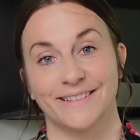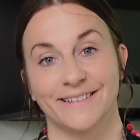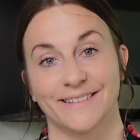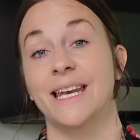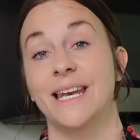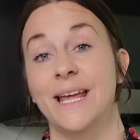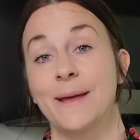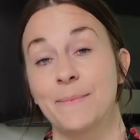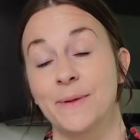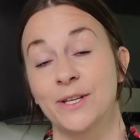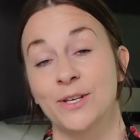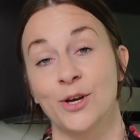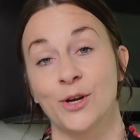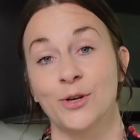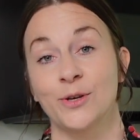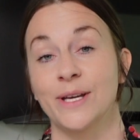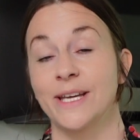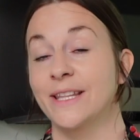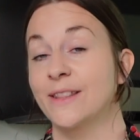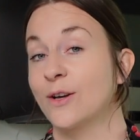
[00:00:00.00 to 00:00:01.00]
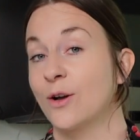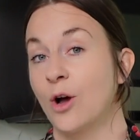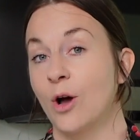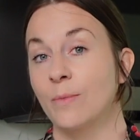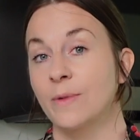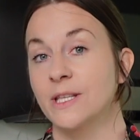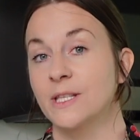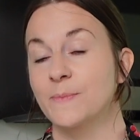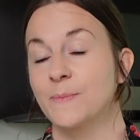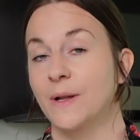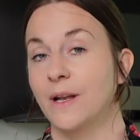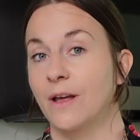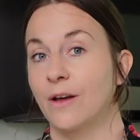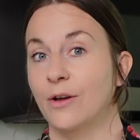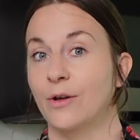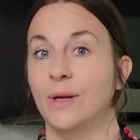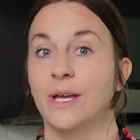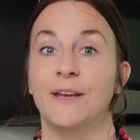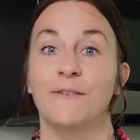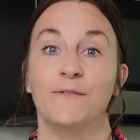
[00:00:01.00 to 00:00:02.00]
Let me know in the comments
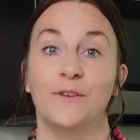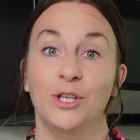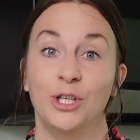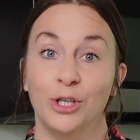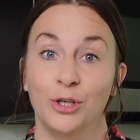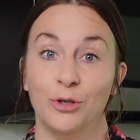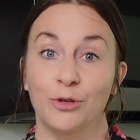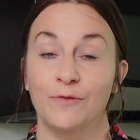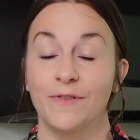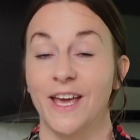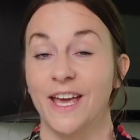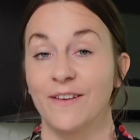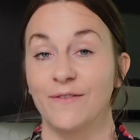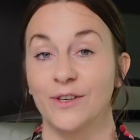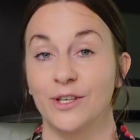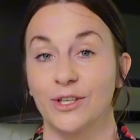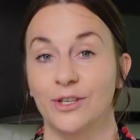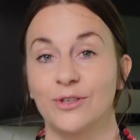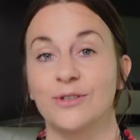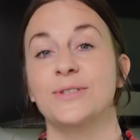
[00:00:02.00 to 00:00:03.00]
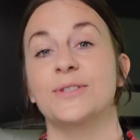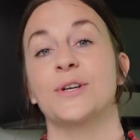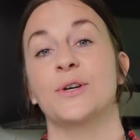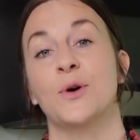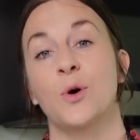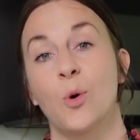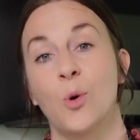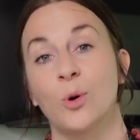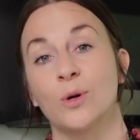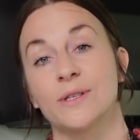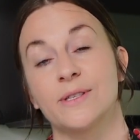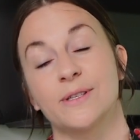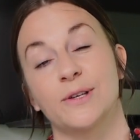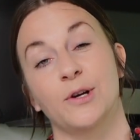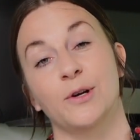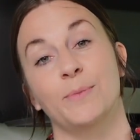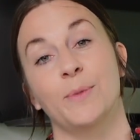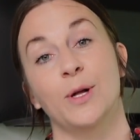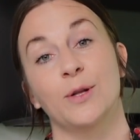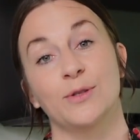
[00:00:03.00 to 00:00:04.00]
below if you've ever used a corn
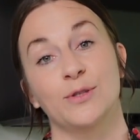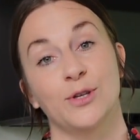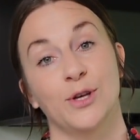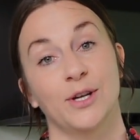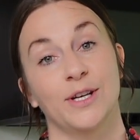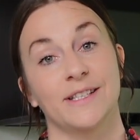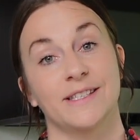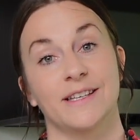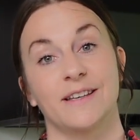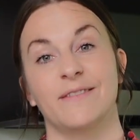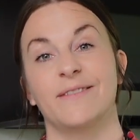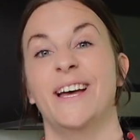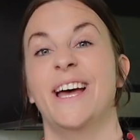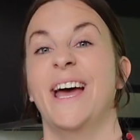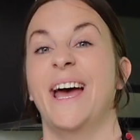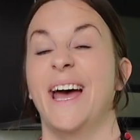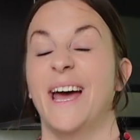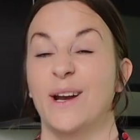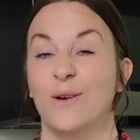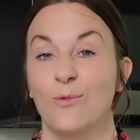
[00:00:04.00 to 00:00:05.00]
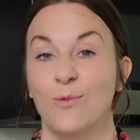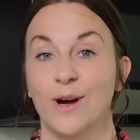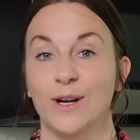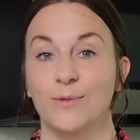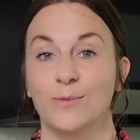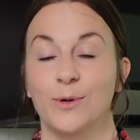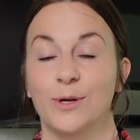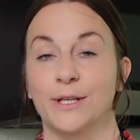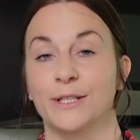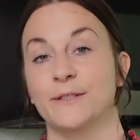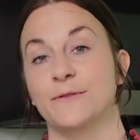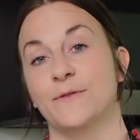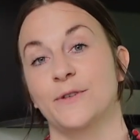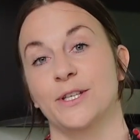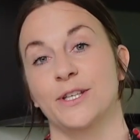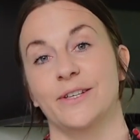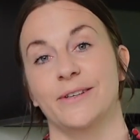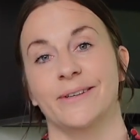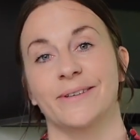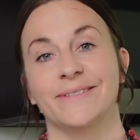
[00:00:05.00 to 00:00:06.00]
syrup alternative and what worked for
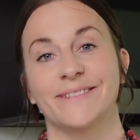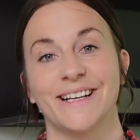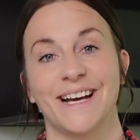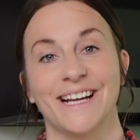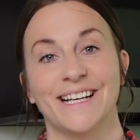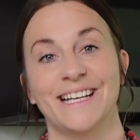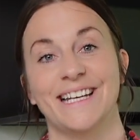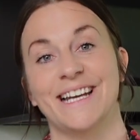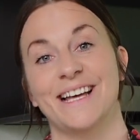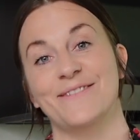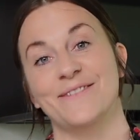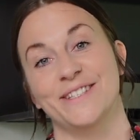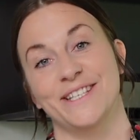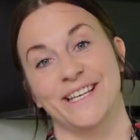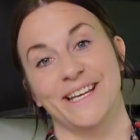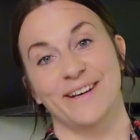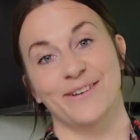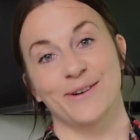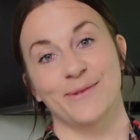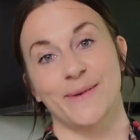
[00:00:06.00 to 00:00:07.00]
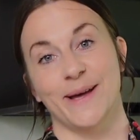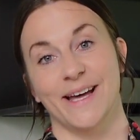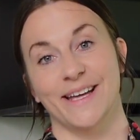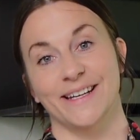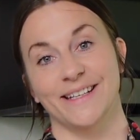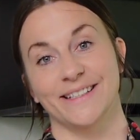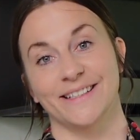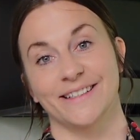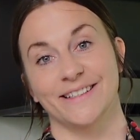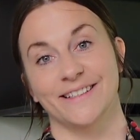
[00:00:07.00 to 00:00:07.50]
you. I'd love to hear about it.